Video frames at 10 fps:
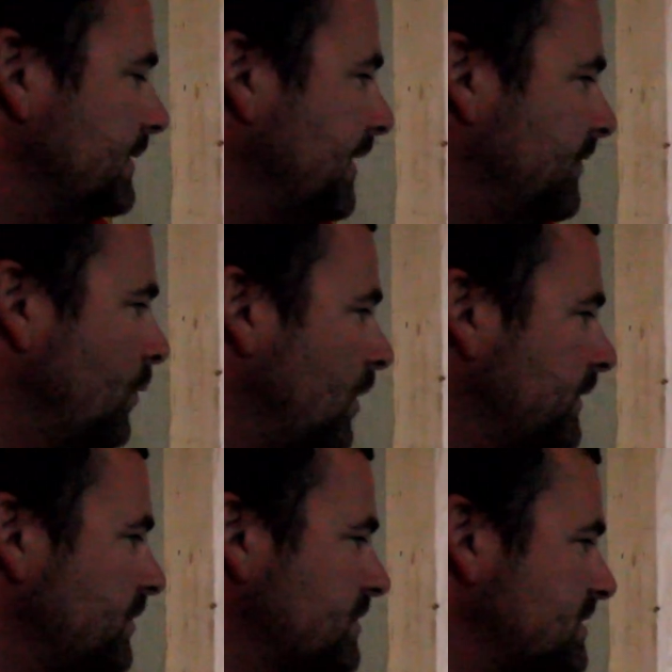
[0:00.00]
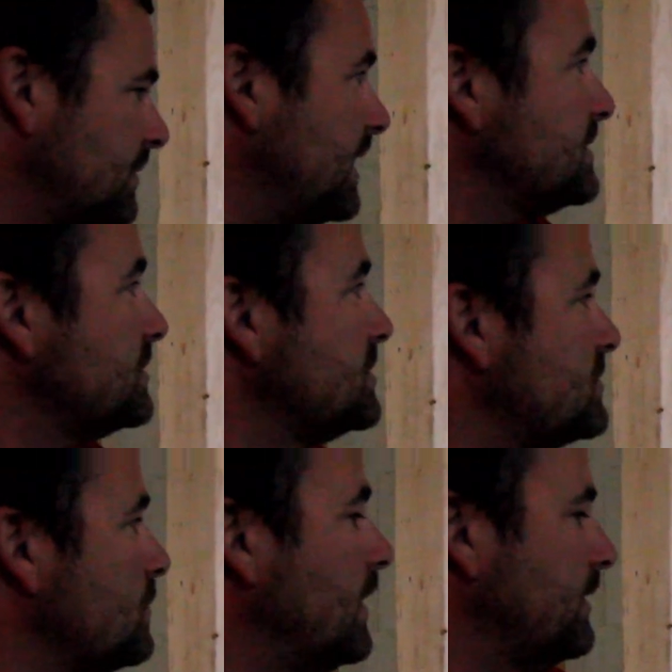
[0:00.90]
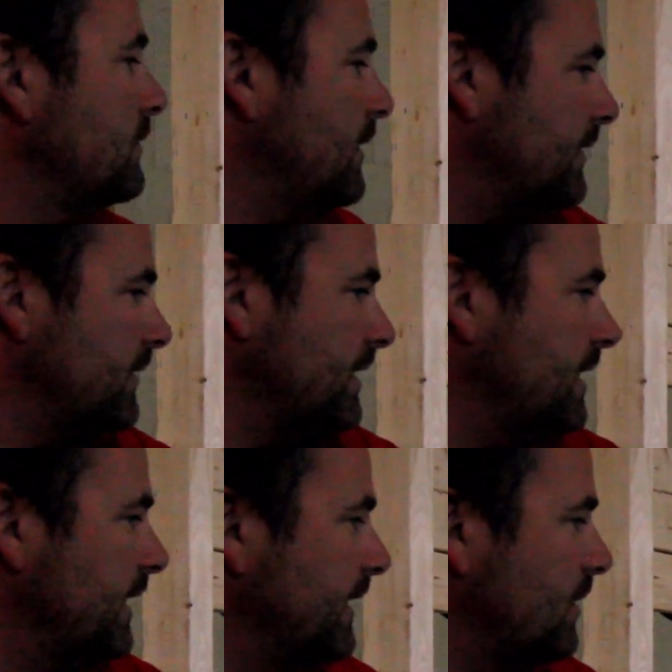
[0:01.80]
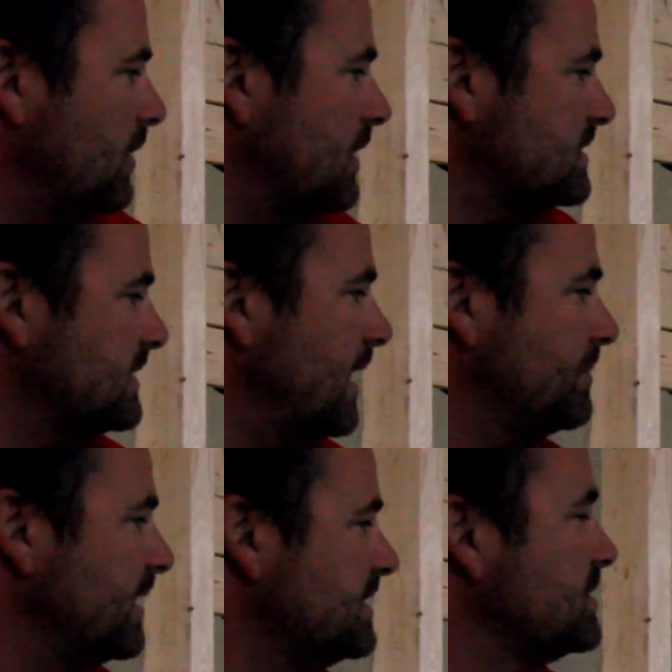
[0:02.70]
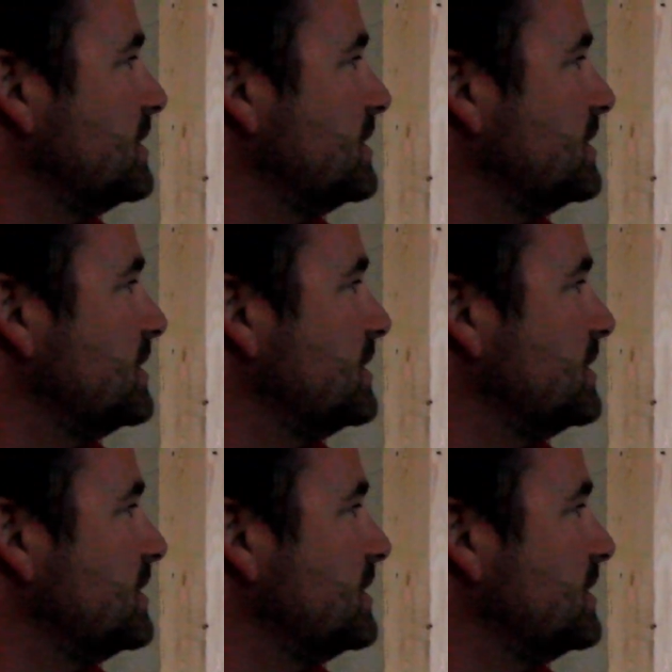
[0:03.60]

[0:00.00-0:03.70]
if you want to, some guys will just run, rather than cutting across snap ties, you